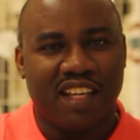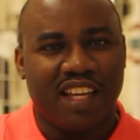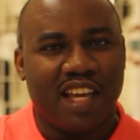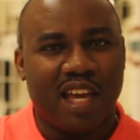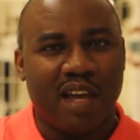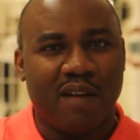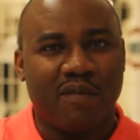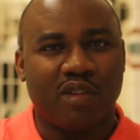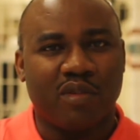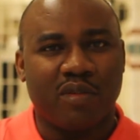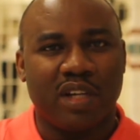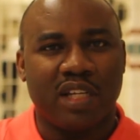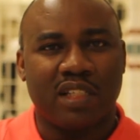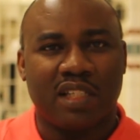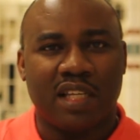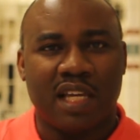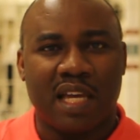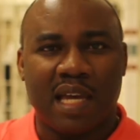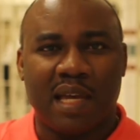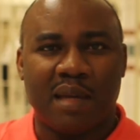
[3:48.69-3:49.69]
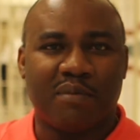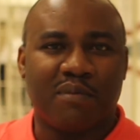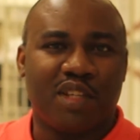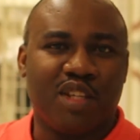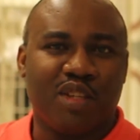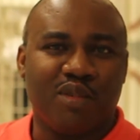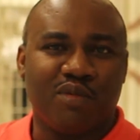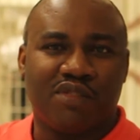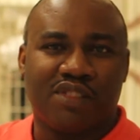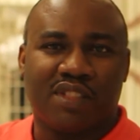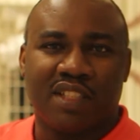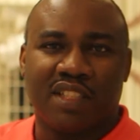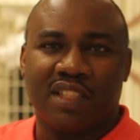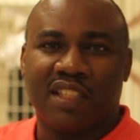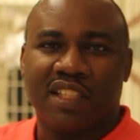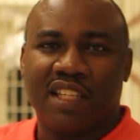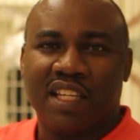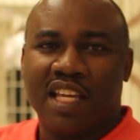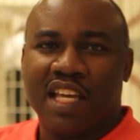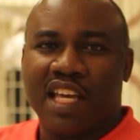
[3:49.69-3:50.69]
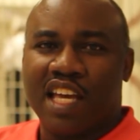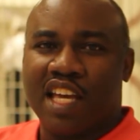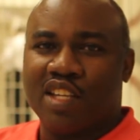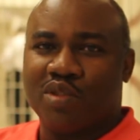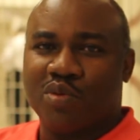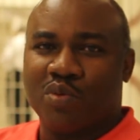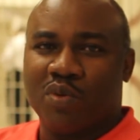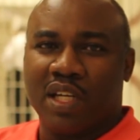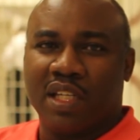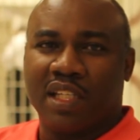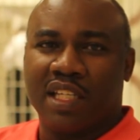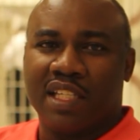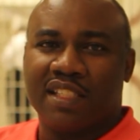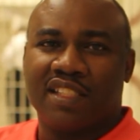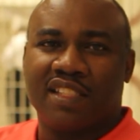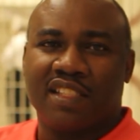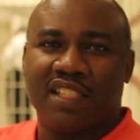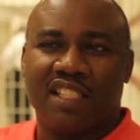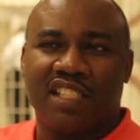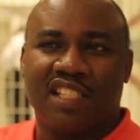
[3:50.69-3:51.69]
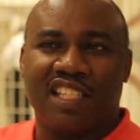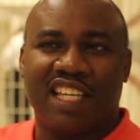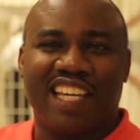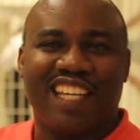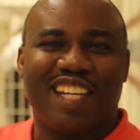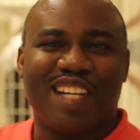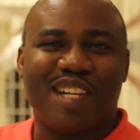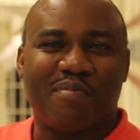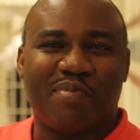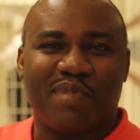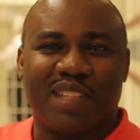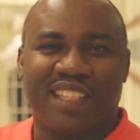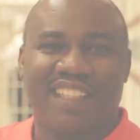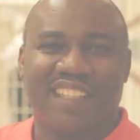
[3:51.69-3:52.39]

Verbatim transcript: Have a great time, Houston as well as CCA Company.